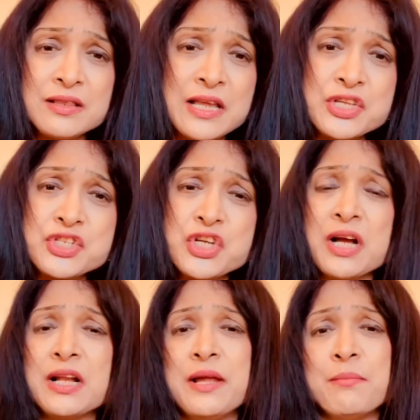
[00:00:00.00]
They're
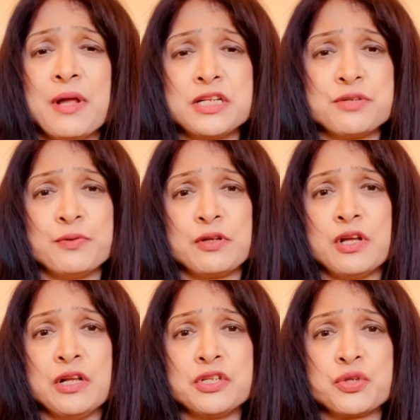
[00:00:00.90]
juggling multiple
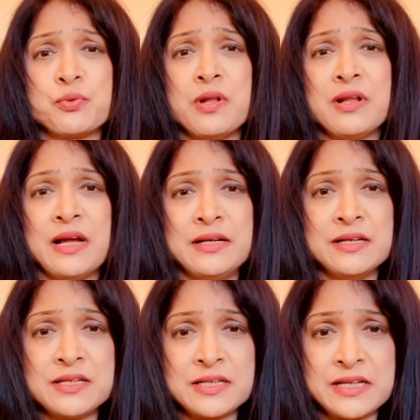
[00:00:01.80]
cultural
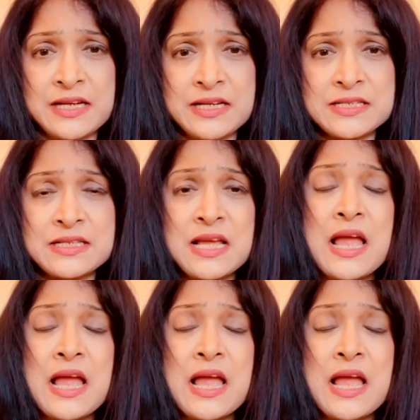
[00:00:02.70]
identities,